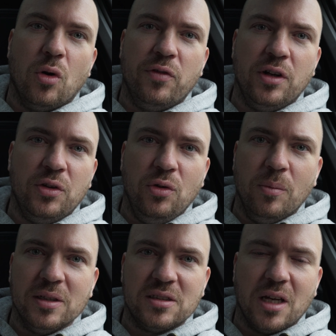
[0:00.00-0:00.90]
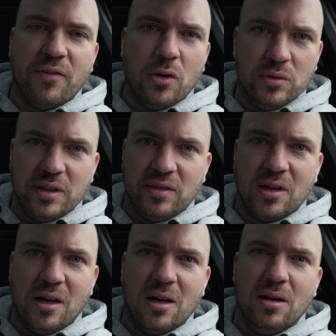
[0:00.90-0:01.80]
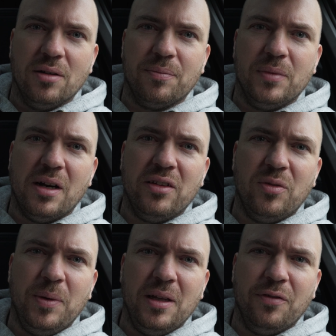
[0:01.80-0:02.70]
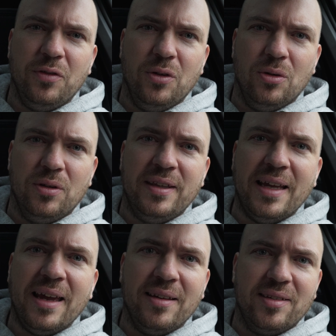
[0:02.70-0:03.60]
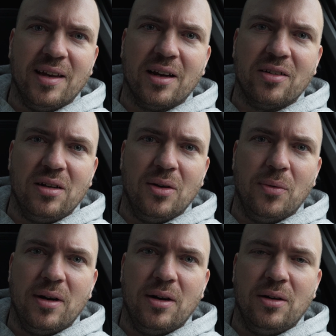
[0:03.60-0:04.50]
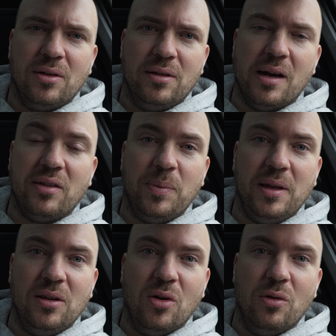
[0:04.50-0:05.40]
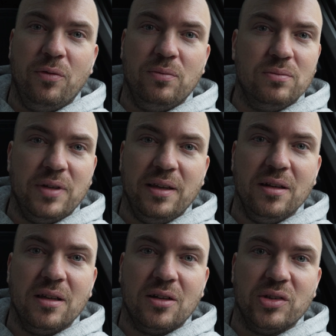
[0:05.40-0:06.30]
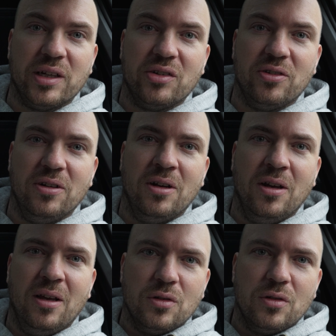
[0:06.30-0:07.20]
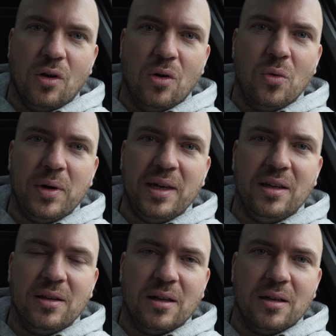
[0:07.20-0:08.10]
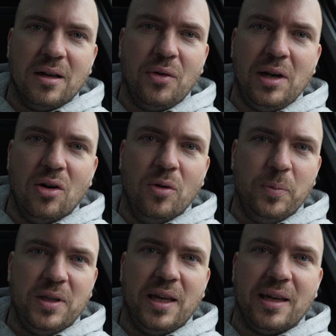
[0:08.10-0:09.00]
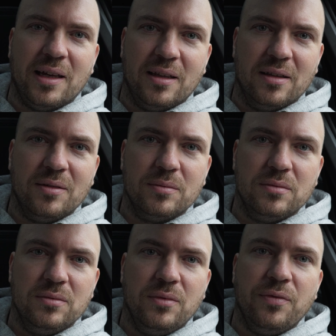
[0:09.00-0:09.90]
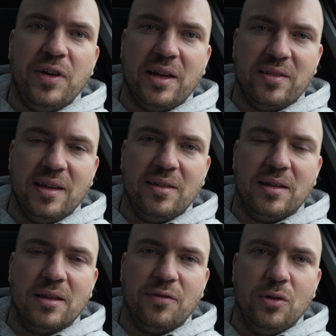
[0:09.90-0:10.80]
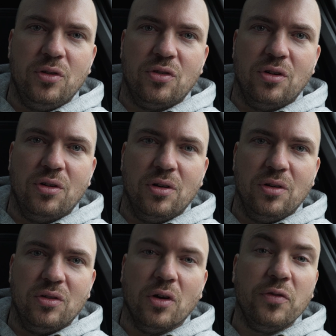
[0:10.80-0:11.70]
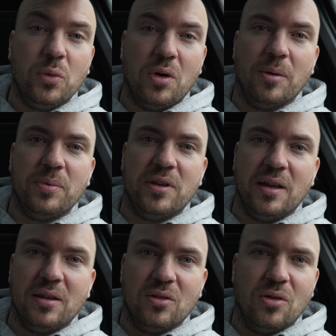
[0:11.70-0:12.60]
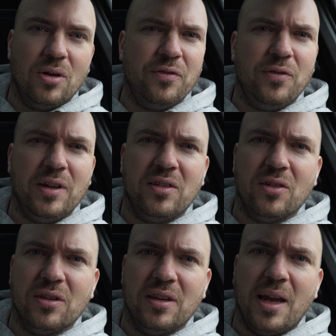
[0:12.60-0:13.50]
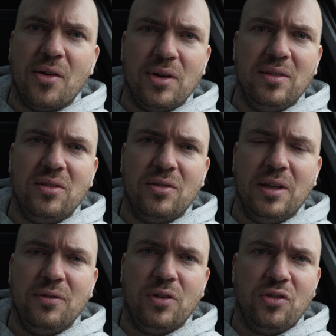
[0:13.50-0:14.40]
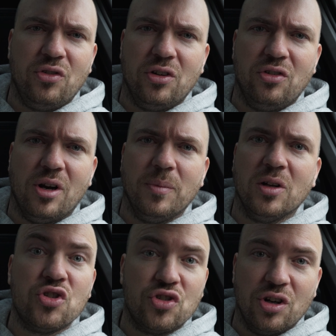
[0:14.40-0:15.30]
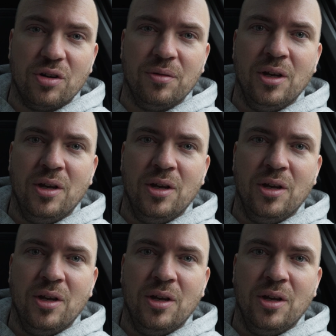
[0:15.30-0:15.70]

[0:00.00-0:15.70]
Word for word: Over the two months I've owned this car, there has been a few days actually where there has been no internet connection. So we, I really hope they can fix this in a future software update or if it's on their infrastructure, I'm not sure.